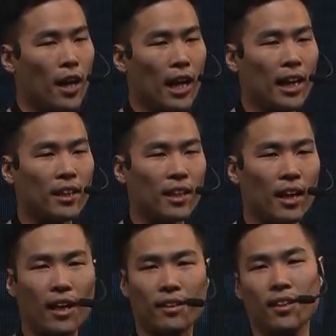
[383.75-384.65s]
And
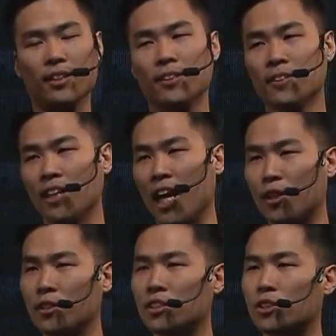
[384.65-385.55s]
I think I
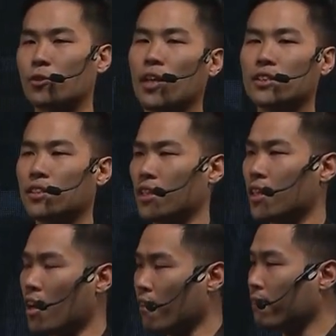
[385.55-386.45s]
couldn't stress it
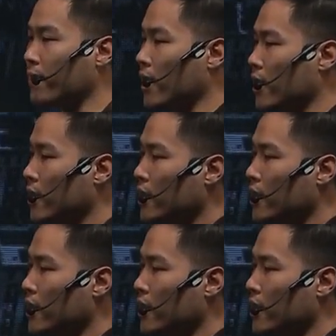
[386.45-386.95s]
enough that